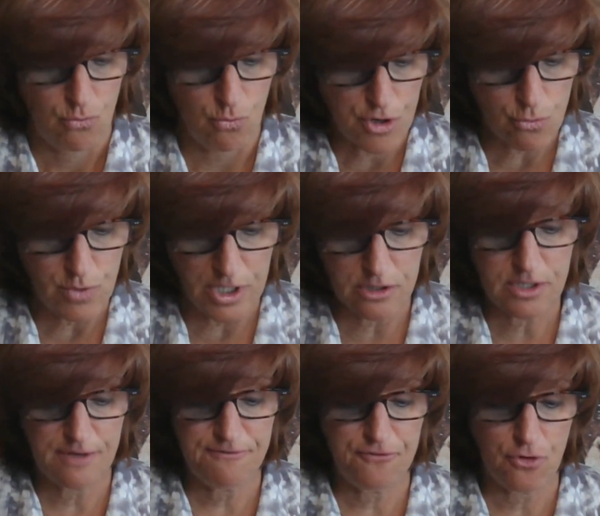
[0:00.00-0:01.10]
What are we
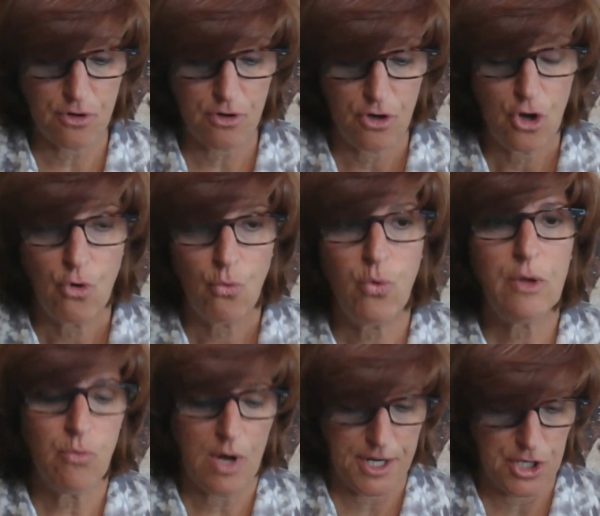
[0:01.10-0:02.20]
looking for?
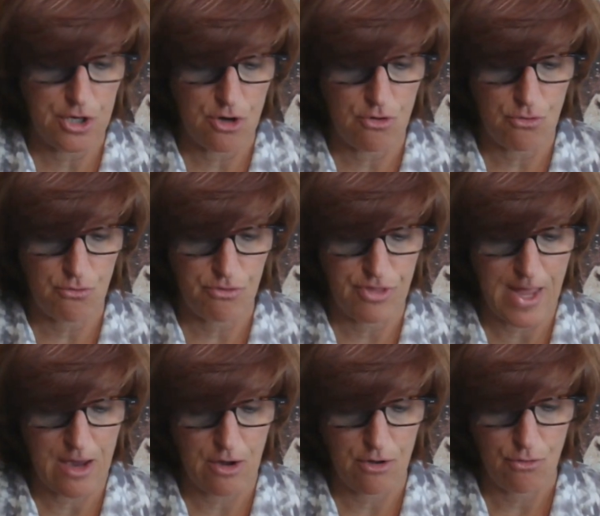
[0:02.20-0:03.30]
We want to know
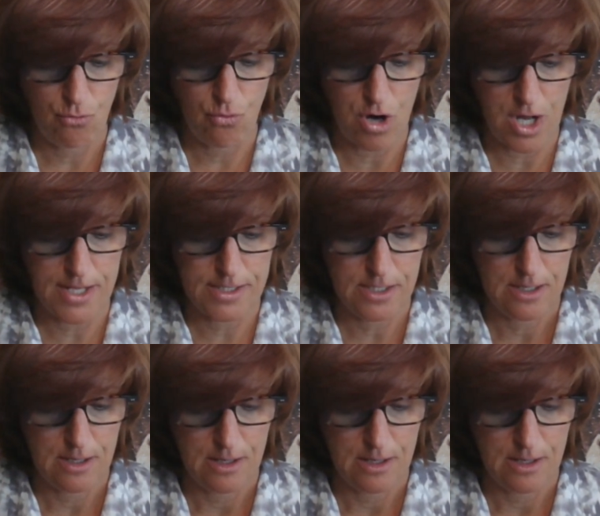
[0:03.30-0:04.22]
that, one,